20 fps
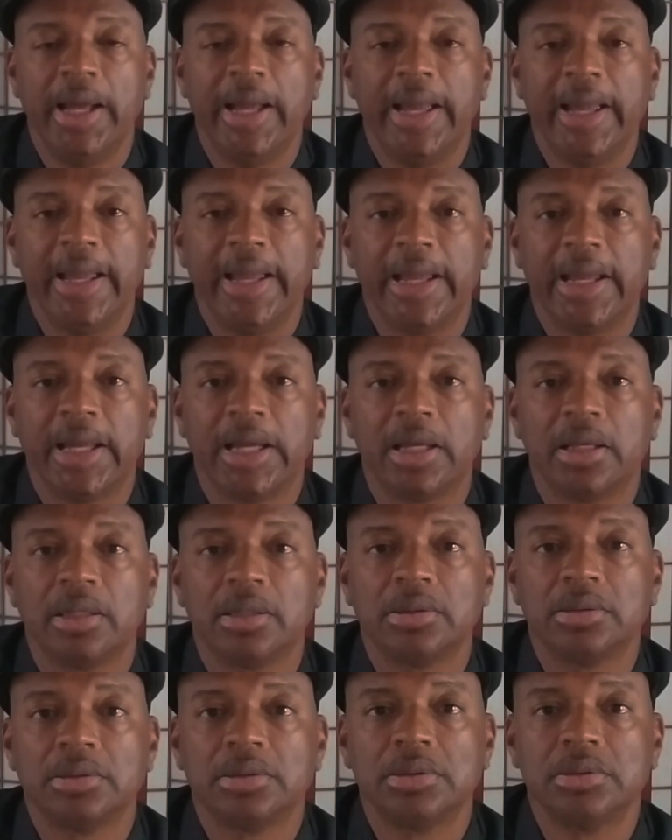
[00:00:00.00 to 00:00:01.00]

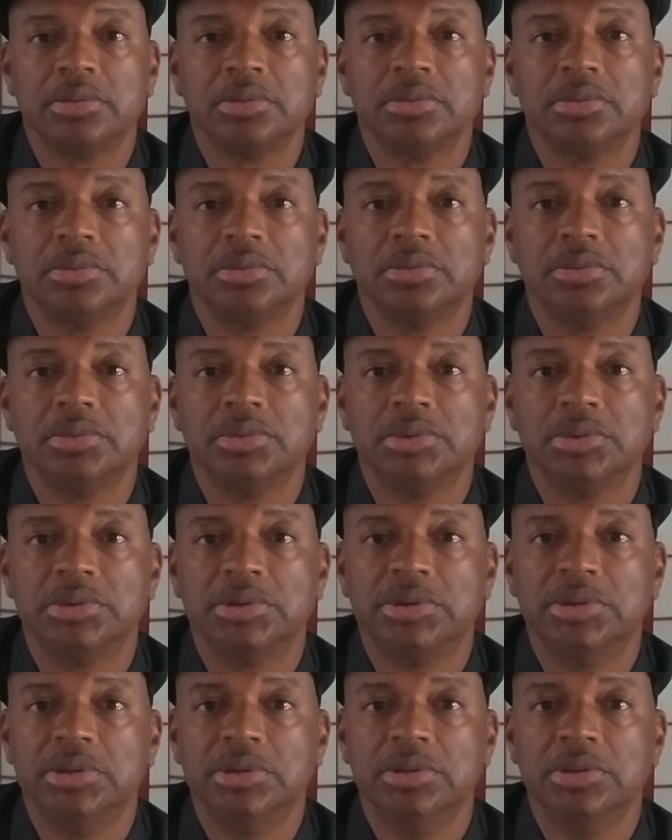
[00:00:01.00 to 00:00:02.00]
And
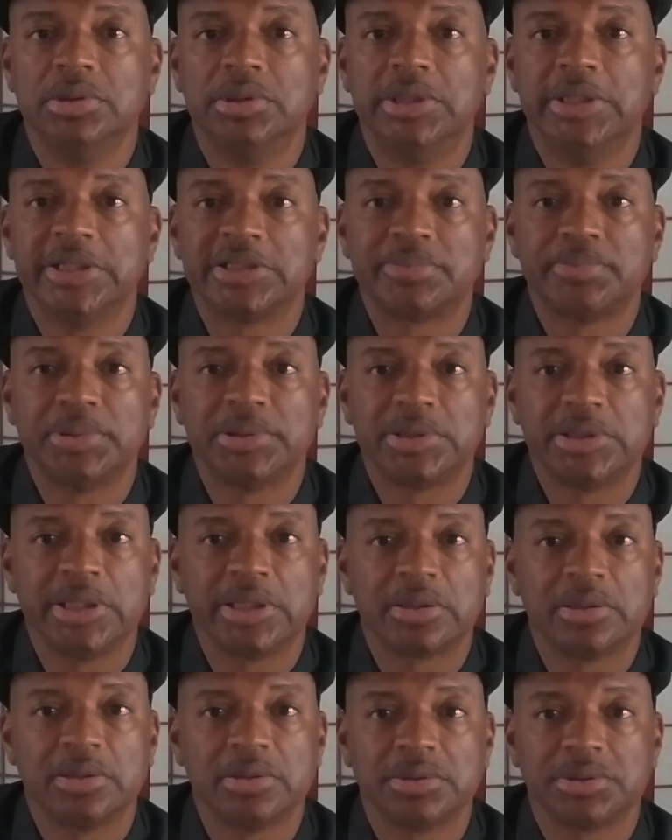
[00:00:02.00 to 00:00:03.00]
this
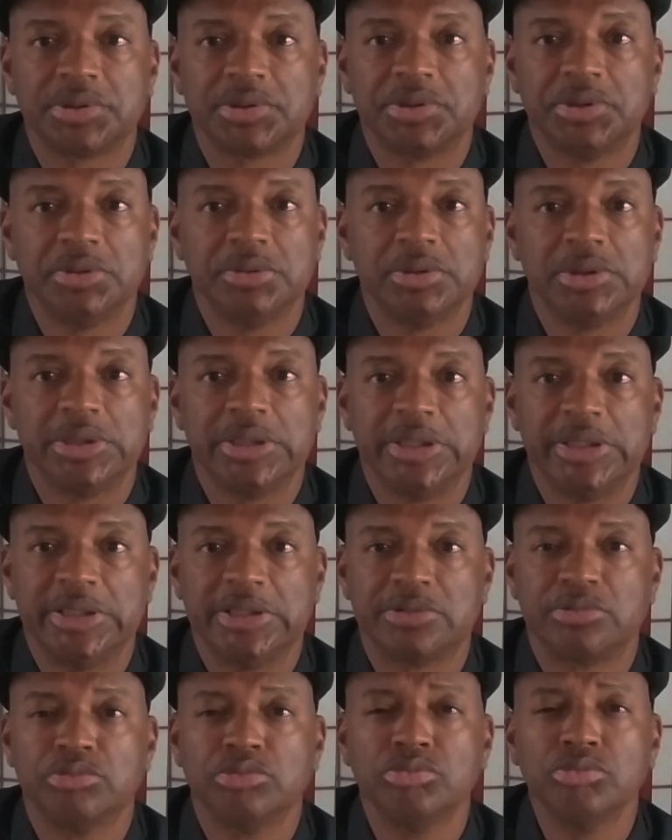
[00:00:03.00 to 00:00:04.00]
particular student is